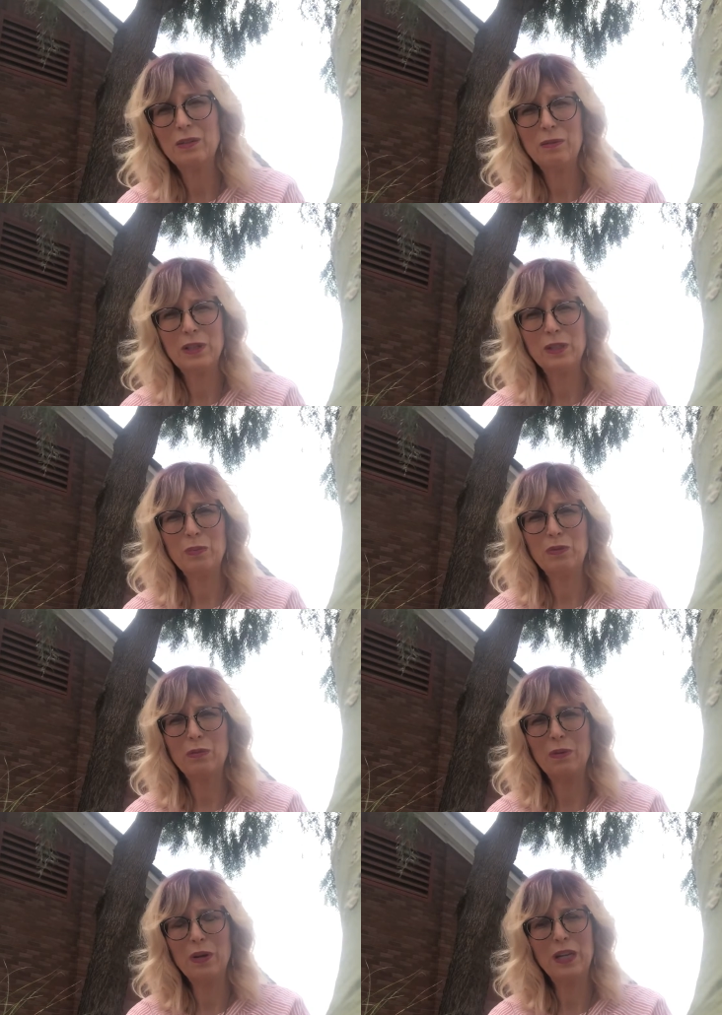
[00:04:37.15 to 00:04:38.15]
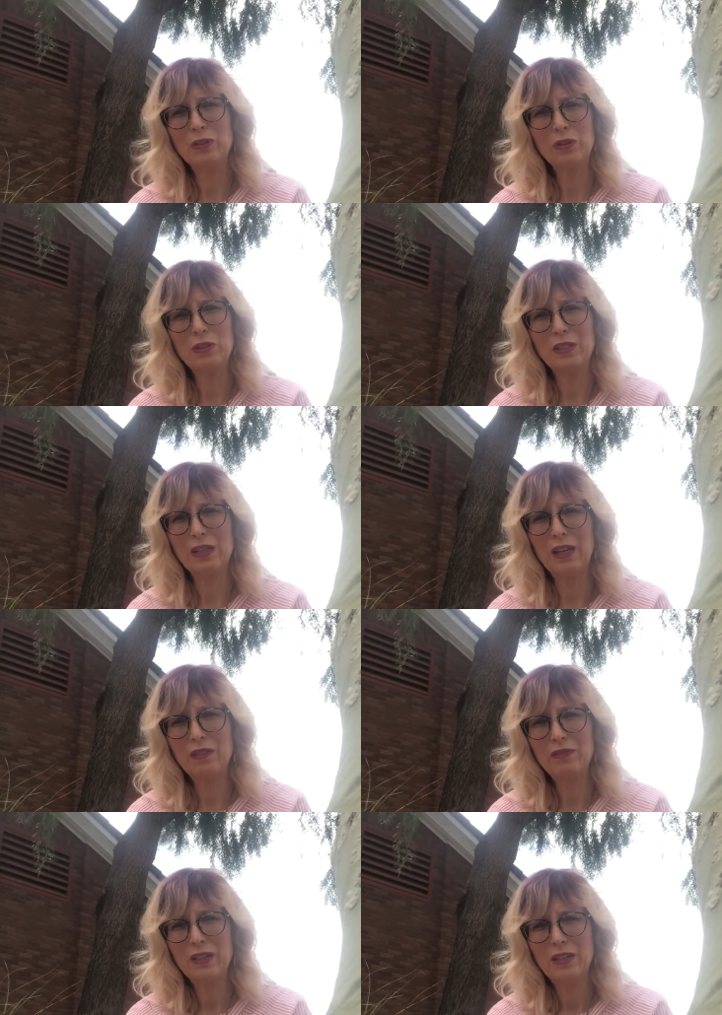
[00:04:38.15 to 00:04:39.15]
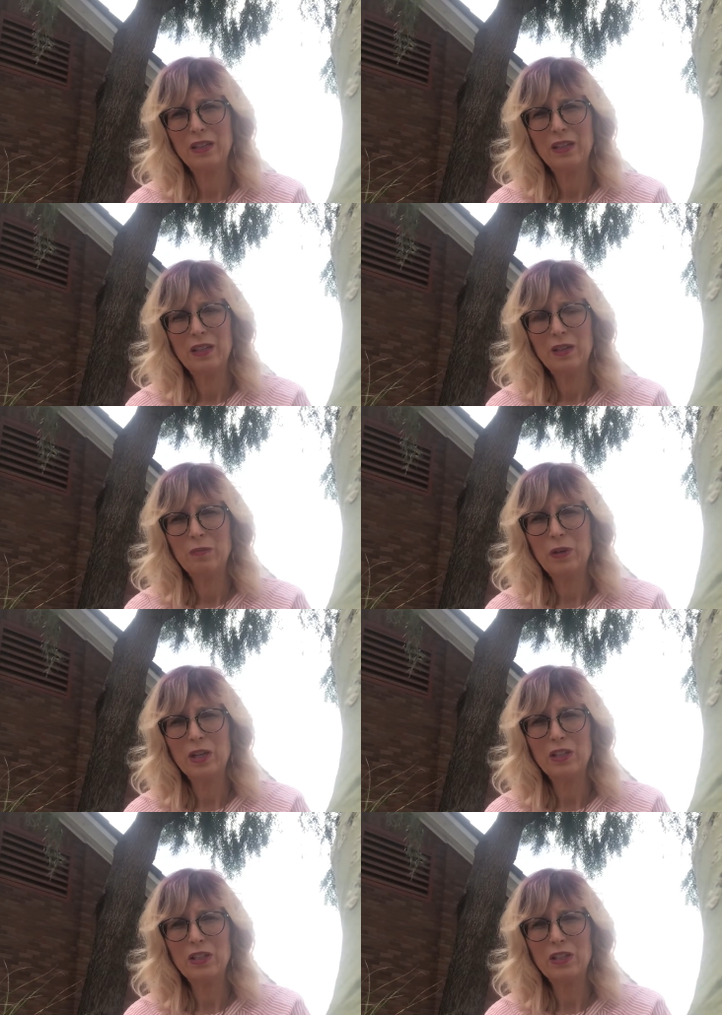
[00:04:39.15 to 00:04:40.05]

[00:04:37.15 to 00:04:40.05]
was before and look the same, but